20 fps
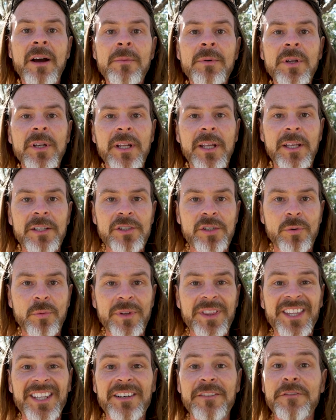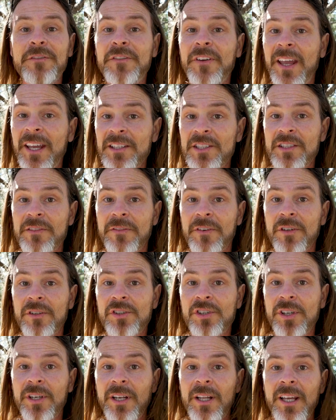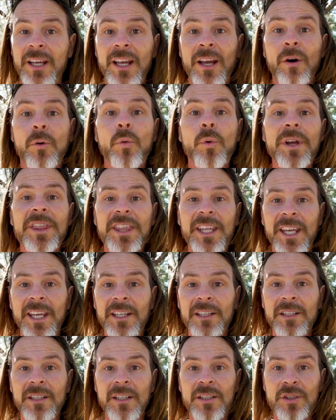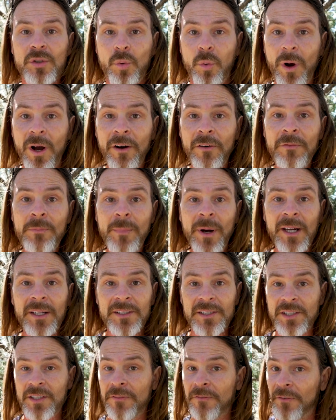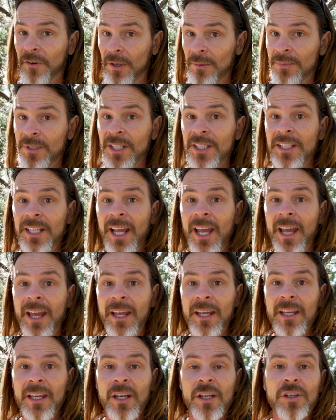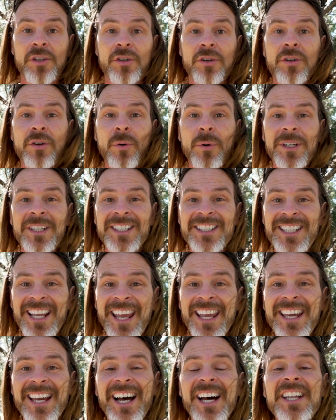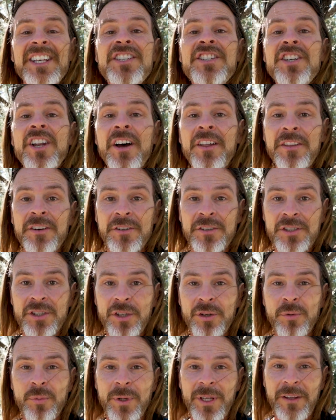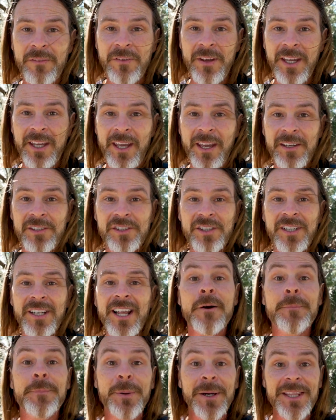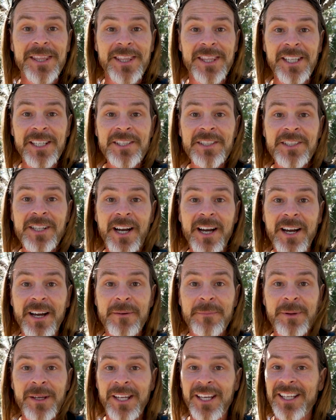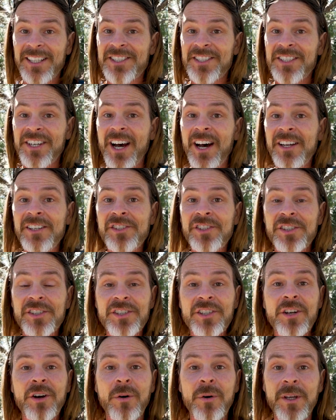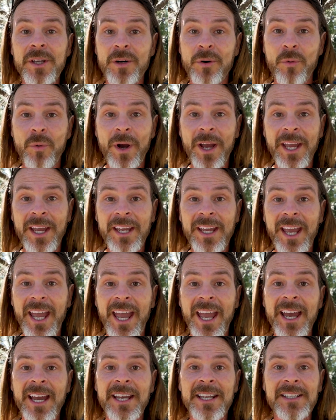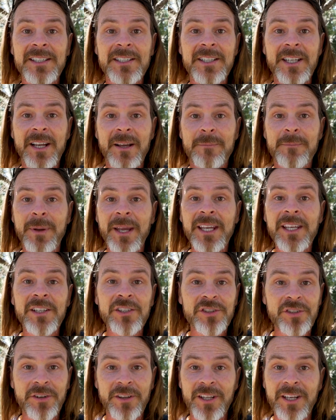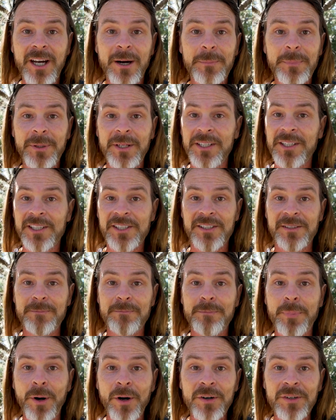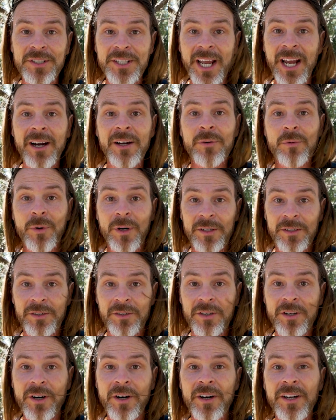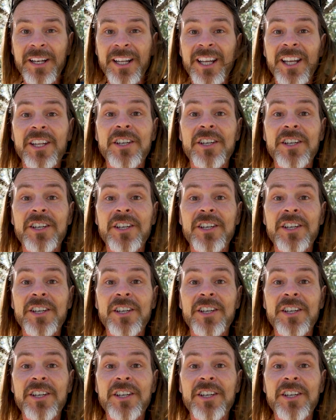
I'm going to hit you with the advanced version. Within 12 months from today, you're going to take another 2-week vacation, but this time it's not just going away and making sure the company doesn't burn down while you're gone.